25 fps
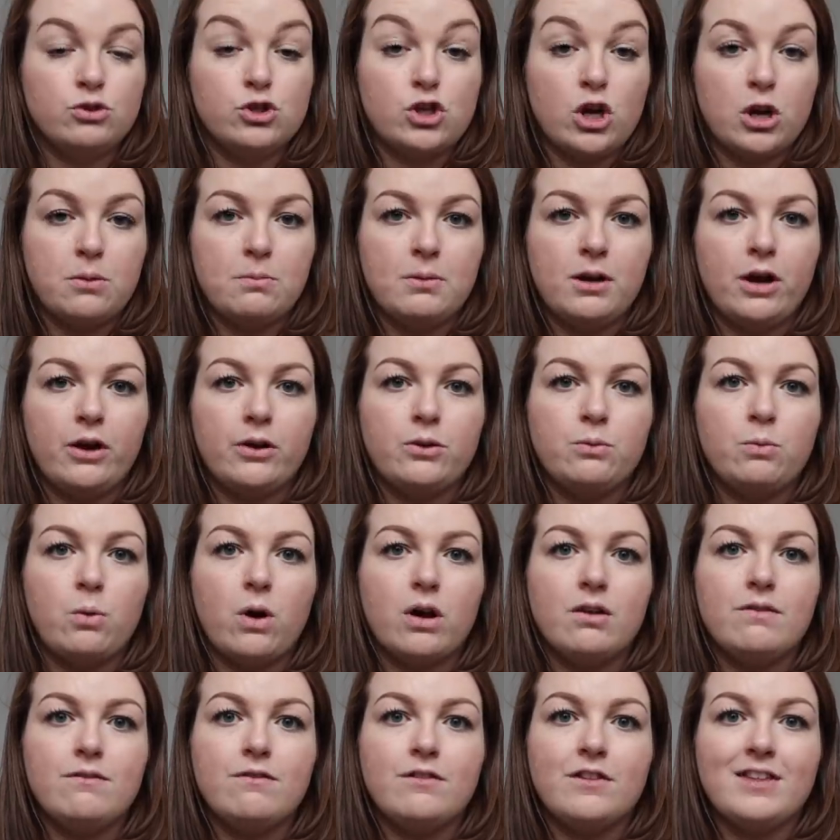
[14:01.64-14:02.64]
Jo Malone
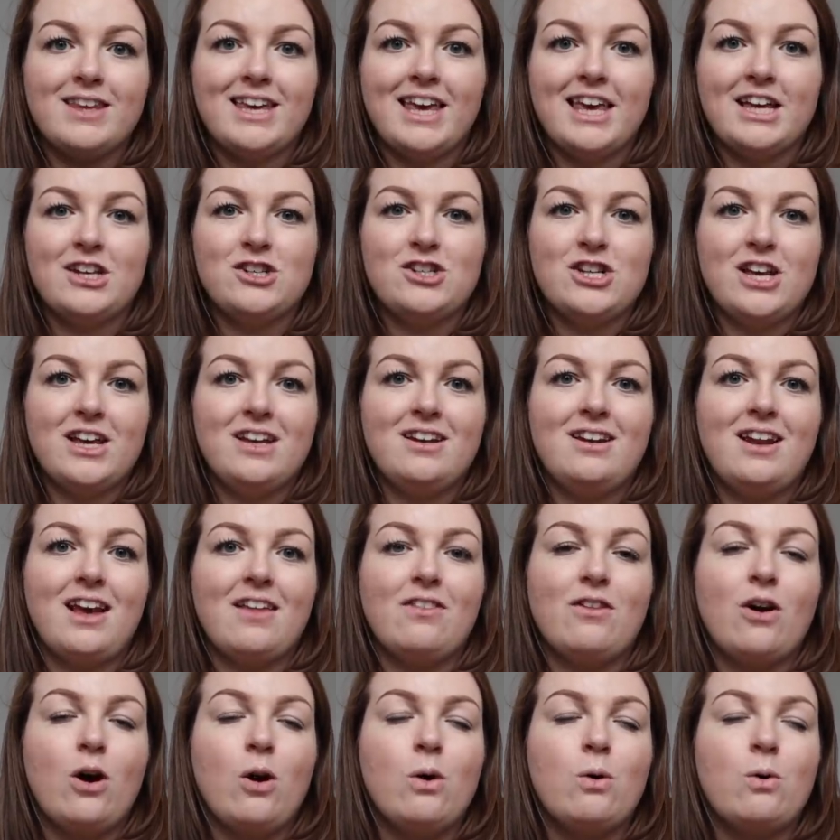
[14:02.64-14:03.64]
one for the kitchen
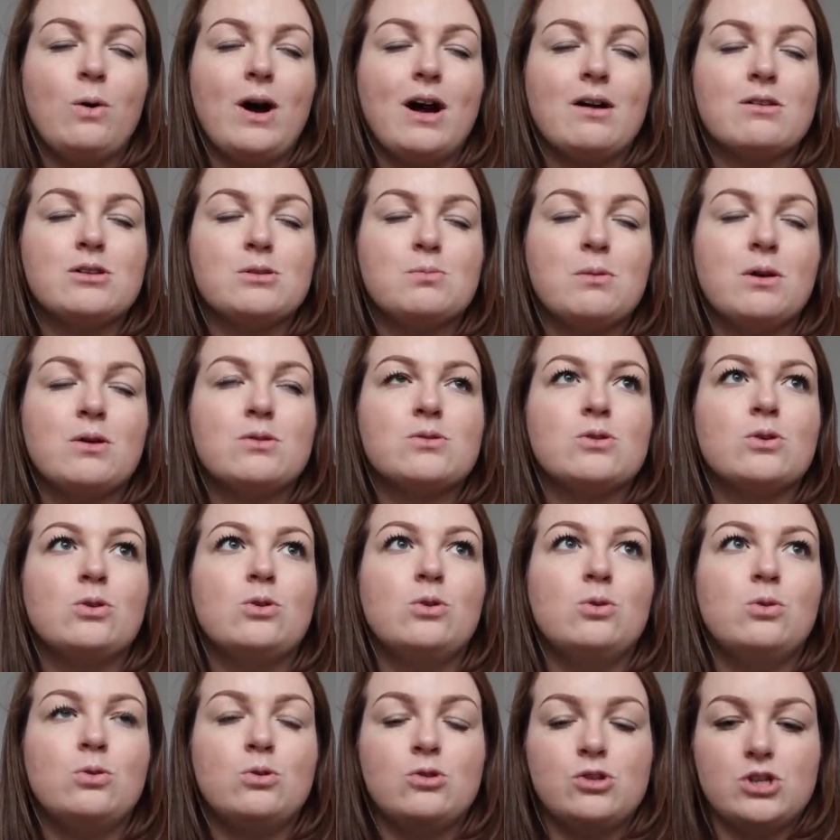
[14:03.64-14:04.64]
and the whole house smells
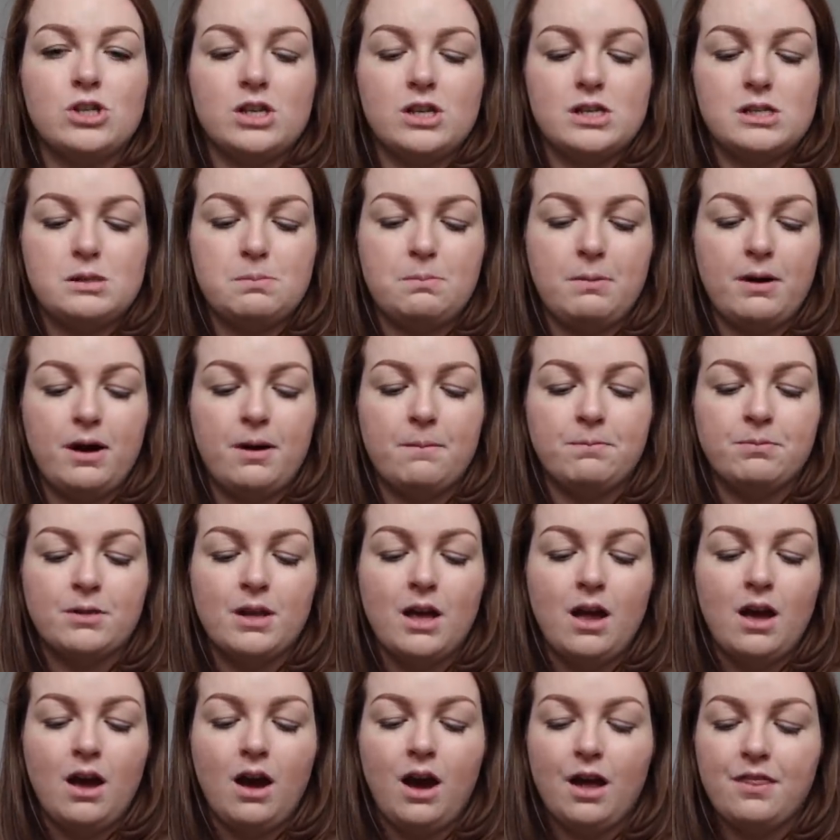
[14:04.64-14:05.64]
gorgeous, but
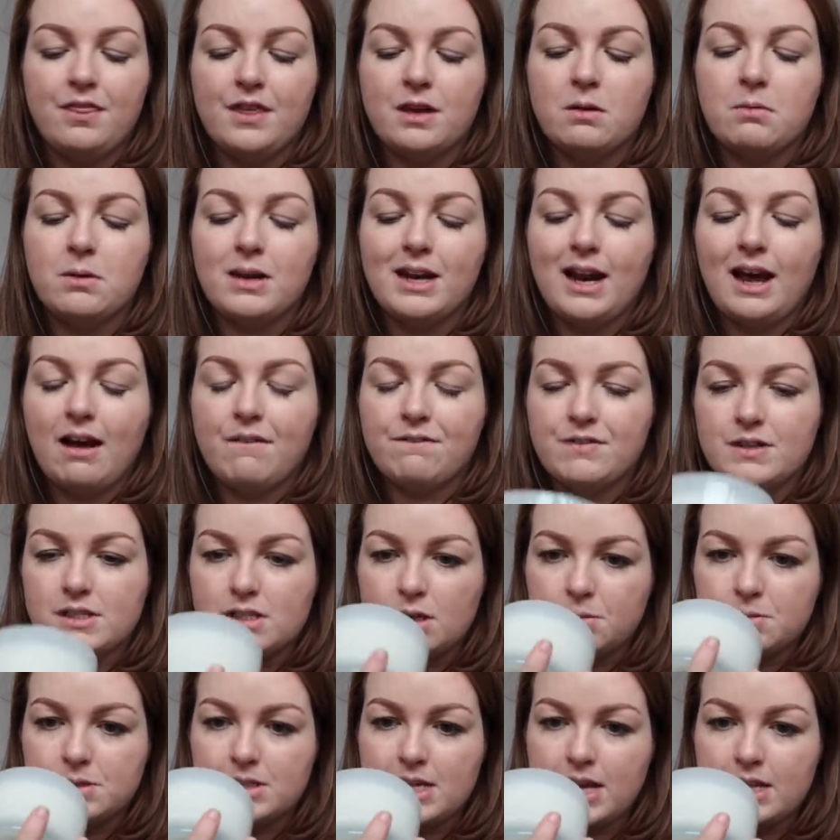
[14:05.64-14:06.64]
I think I'm gonna have this
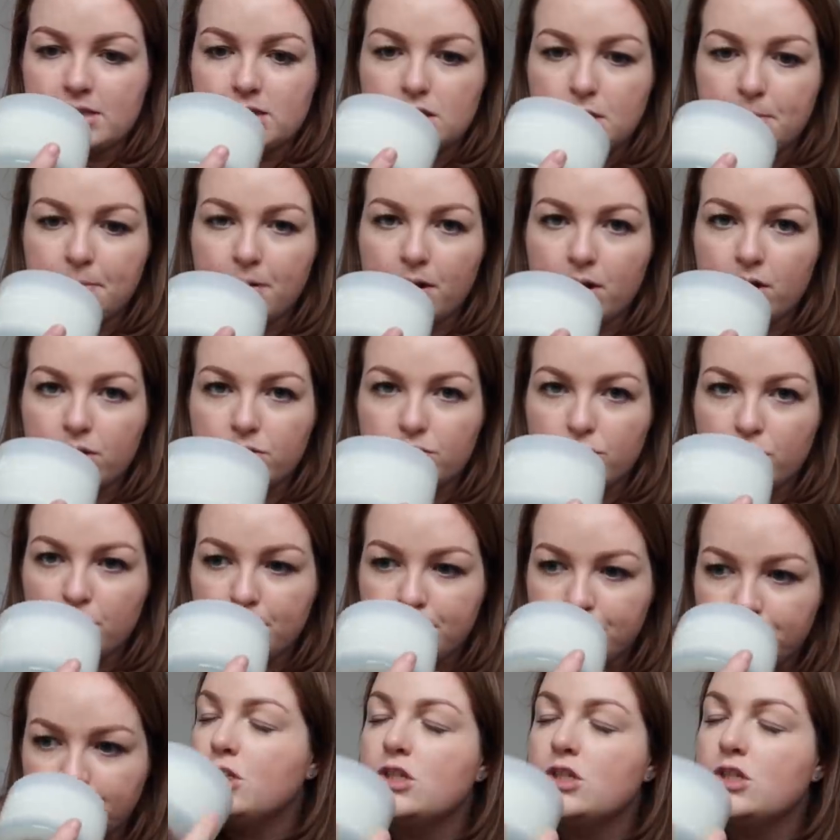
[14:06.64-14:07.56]
upstairs in the bathroom.